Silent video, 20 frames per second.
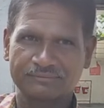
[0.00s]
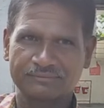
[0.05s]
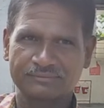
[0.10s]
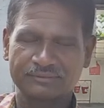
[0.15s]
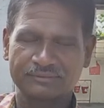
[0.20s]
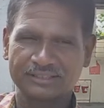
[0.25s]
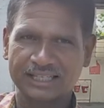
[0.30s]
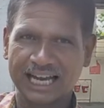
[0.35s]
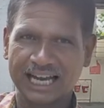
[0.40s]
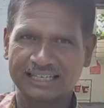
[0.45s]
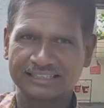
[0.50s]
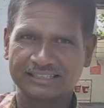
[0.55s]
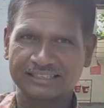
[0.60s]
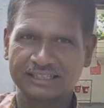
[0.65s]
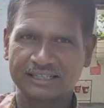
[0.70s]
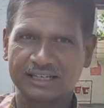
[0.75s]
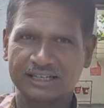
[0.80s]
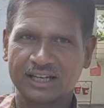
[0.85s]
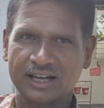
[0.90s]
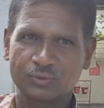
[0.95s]
Next,
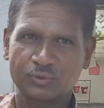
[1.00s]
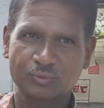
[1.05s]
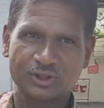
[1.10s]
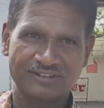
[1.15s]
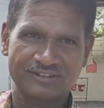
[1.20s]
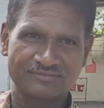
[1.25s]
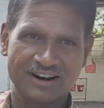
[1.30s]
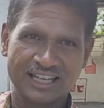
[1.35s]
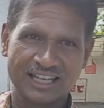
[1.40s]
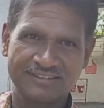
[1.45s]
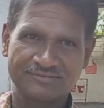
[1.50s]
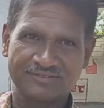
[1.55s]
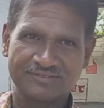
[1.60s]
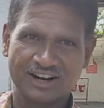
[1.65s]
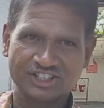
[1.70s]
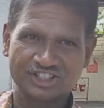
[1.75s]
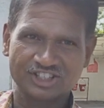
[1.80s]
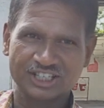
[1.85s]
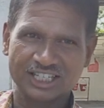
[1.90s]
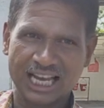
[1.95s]
we define the
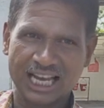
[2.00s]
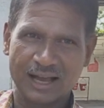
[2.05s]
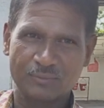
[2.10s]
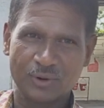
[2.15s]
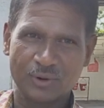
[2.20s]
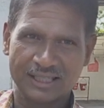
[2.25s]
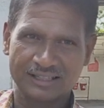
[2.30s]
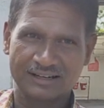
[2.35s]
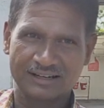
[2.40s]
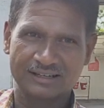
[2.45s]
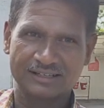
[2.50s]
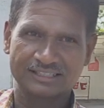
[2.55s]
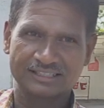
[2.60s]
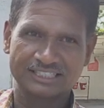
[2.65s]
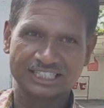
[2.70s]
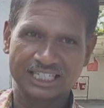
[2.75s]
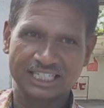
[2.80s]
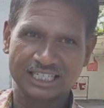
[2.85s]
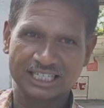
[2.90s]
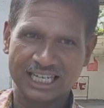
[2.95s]
function getWeather,
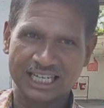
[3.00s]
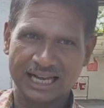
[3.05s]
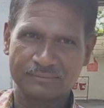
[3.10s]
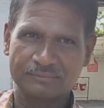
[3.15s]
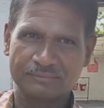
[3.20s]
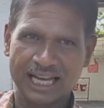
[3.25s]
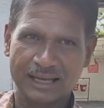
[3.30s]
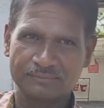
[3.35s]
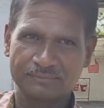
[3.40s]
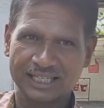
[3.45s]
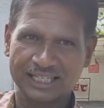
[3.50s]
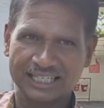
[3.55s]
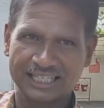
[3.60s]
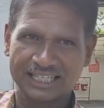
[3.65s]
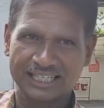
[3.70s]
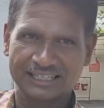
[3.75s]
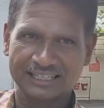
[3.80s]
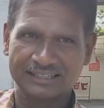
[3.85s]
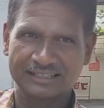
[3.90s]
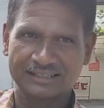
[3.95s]
city name AP
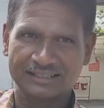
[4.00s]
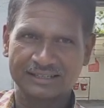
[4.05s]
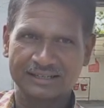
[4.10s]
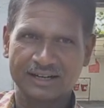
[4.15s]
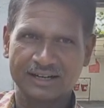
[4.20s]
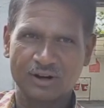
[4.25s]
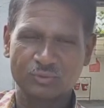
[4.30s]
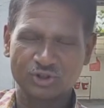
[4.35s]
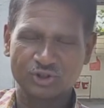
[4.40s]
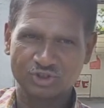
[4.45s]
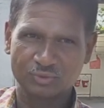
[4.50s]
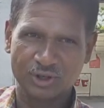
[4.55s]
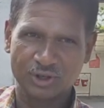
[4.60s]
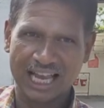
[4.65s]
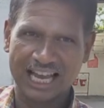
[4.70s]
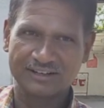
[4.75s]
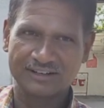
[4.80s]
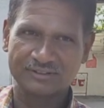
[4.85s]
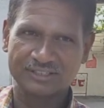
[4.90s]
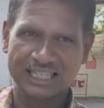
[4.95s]
key, which will
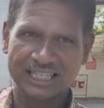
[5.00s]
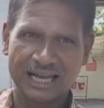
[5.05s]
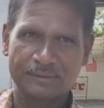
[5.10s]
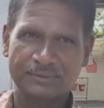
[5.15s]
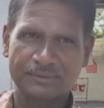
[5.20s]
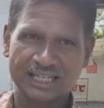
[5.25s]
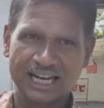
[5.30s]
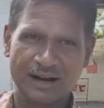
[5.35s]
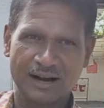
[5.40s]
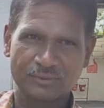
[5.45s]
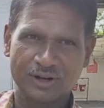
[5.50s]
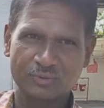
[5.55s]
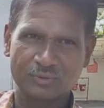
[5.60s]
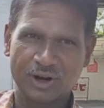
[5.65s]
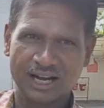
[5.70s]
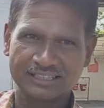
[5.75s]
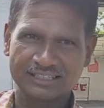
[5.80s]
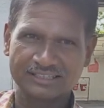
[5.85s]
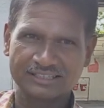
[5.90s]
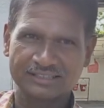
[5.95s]
handle the API
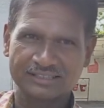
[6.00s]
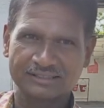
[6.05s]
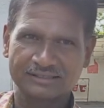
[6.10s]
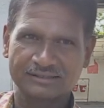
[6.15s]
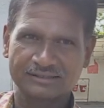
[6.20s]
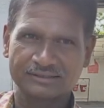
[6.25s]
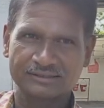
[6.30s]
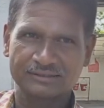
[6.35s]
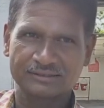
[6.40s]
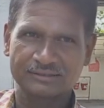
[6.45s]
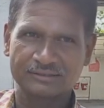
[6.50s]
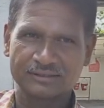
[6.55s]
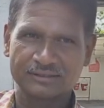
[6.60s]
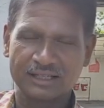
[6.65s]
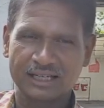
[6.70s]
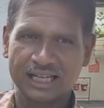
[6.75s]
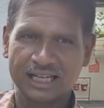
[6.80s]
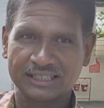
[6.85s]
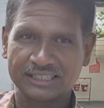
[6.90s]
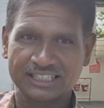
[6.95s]
request.
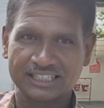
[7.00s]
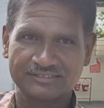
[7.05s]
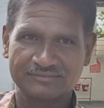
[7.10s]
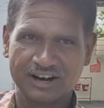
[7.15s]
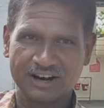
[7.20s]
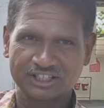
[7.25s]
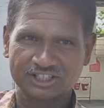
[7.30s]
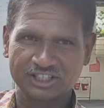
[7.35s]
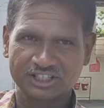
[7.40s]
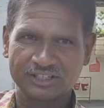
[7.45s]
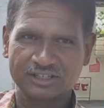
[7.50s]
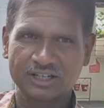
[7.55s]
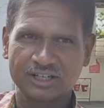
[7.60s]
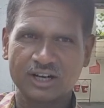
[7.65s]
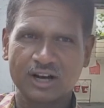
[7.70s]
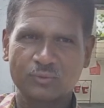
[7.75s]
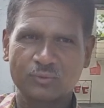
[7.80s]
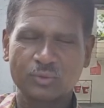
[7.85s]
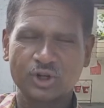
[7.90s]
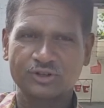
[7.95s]
In this function,
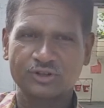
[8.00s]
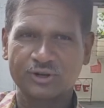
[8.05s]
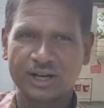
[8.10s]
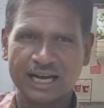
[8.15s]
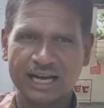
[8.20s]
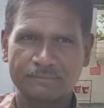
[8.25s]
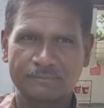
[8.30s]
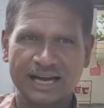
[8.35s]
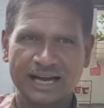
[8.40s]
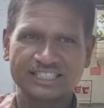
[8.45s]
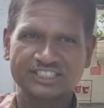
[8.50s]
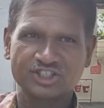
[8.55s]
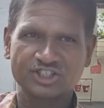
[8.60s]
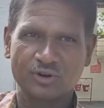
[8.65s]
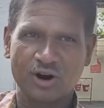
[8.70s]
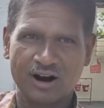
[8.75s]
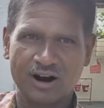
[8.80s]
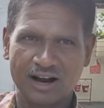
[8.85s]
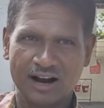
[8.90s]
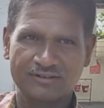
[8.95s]
we create a base
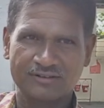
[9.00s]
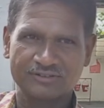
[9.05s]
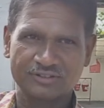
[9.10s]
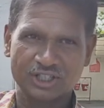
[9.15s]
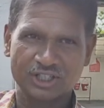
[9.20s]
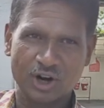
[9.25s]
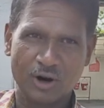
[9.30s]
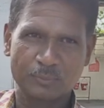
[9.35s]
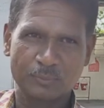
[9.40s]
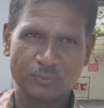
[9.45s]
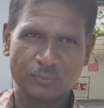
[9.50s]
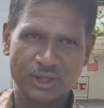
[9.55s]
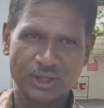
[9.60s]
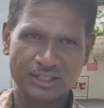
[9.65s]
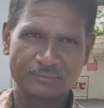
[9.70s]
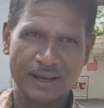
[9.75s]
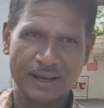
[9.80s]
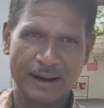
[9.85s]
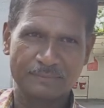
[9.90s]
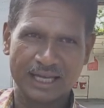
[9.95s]
URL for the
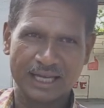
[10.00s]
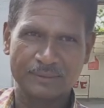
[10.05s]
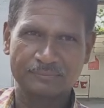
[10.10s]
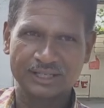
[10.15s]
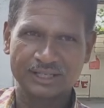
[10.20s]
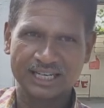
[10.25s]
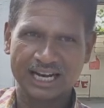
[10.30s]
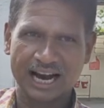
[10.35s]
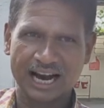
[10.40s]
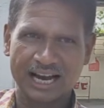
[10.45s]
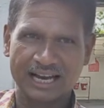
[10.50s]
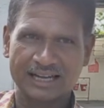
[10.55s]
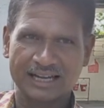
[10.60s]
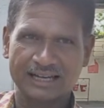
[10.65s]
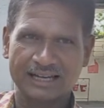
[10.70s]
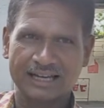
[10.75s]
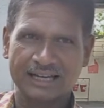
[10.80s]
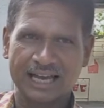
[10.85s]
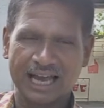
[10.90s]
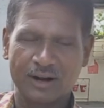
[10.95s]
OpenWeatherMap API,
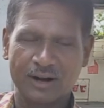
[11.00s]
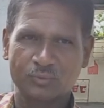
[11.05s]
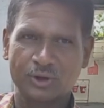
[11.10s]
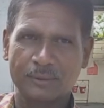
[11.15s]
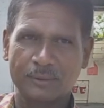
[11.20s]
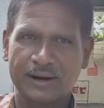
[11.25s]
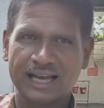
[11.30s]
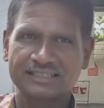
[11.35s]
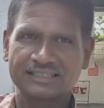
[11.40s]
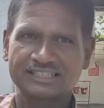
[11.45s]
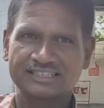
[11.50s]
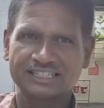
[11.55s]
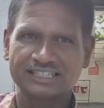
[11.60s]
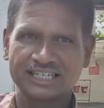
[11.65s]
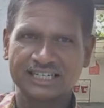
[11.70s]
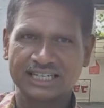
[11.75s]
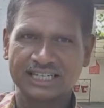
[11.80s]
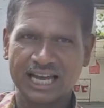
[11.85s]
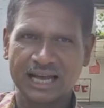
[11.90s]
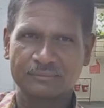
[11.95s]
and we append the
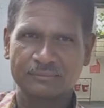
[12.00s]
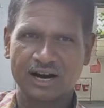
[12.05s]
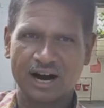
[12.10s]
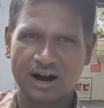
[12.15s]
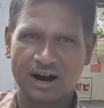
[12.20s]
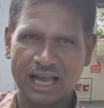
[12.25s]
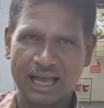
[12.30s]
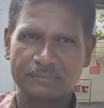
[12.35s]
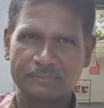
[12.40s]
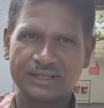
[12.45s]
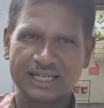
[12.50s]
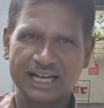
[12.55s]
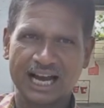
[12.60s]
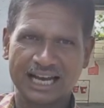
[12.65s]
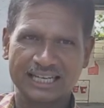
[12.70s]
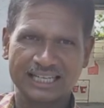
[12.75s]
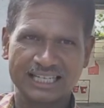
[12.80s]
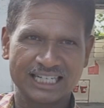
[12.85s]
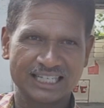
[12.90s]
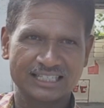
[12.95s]
city name and our API
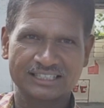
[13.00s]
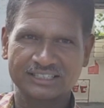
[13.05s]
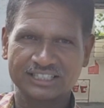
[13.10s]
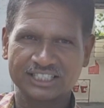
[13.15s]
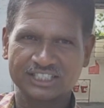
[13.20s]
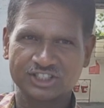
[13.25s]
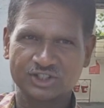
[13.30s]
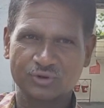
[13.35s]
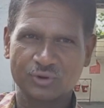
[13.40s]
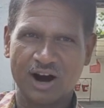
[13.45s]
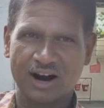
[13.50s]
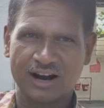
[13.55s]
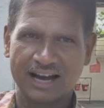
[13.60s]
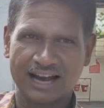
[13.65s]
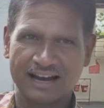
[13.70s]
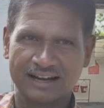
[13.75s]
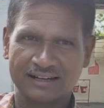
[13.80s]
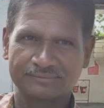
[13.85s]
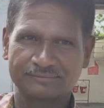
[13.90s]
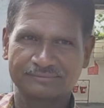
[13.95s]
key to this
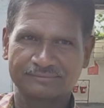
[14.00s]
URL.